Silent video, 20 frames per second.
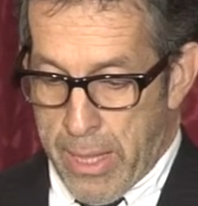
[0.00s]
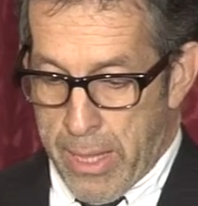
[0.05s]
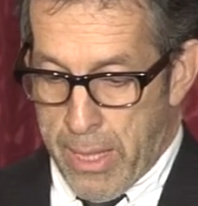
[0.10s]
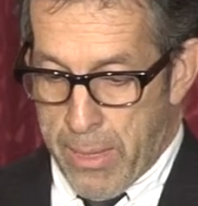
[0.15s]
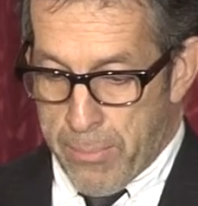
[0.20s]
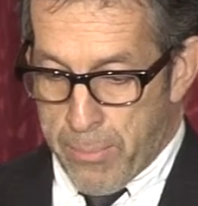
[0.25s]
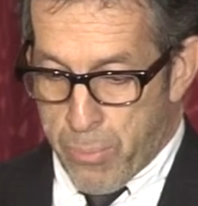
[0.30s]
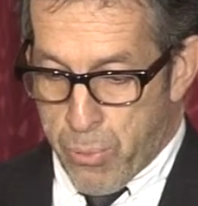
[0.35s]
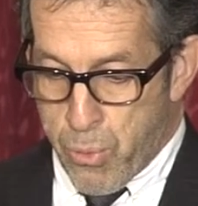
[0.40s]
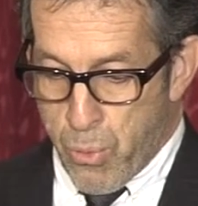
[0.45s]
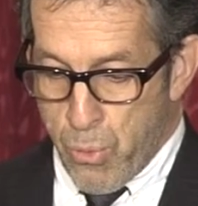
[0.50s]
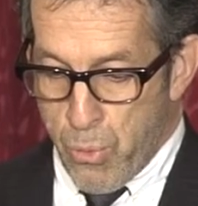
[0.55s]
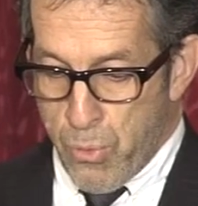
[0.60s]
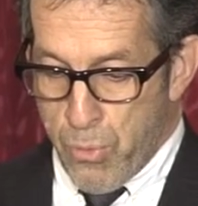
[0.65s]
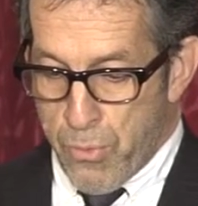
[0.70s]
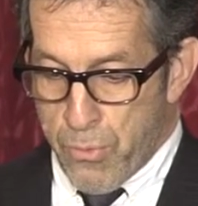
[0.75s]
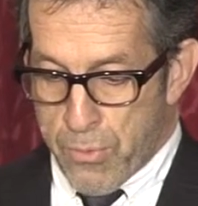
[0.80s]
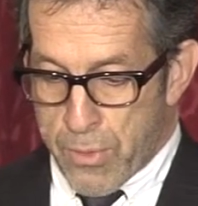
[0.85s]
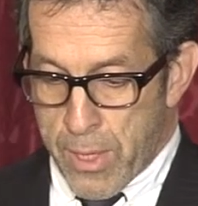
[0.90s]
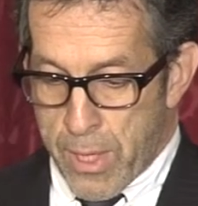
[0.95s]

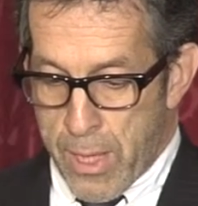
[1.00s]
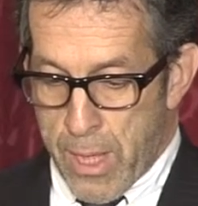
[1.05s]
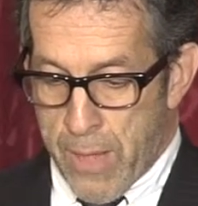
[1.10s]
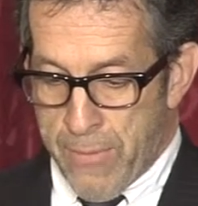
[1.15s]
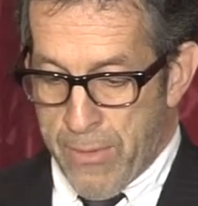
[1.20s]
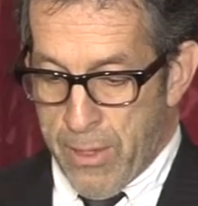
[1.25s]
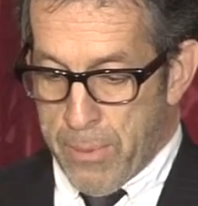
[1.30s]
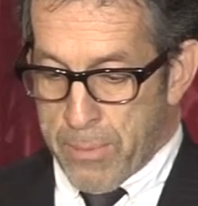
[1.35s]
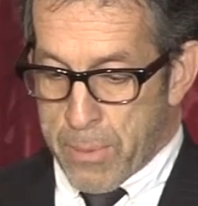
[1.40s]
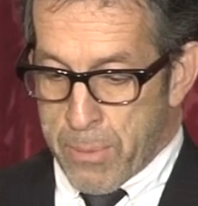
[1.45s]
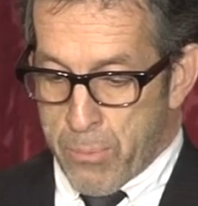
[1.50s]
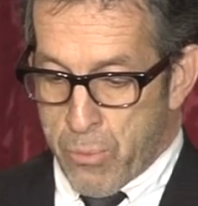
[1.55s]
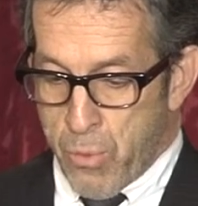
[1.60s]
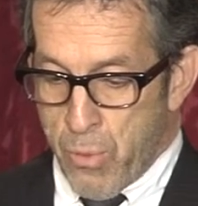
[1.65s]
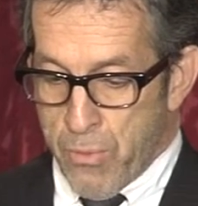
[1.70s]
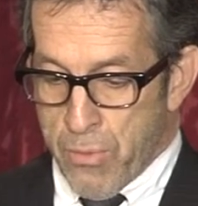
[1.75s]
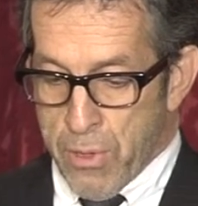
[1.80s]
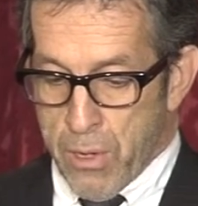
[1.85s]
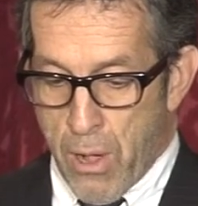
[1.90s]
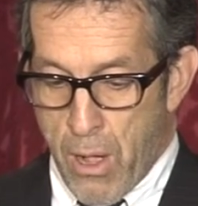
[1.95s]

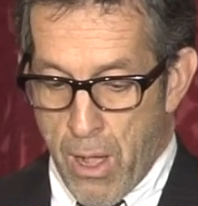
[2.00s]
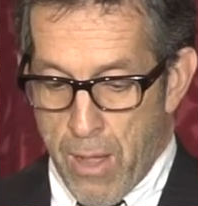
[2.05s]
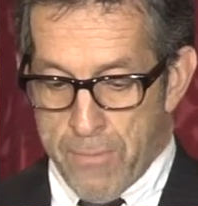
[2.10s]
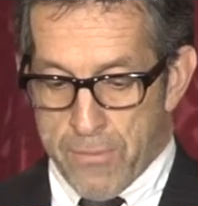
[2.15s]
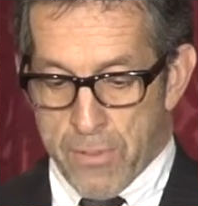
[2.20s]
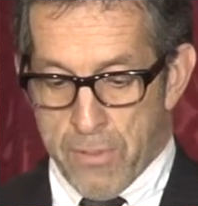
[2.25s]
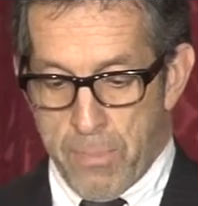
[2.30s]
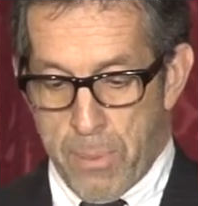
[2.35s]
improve the lives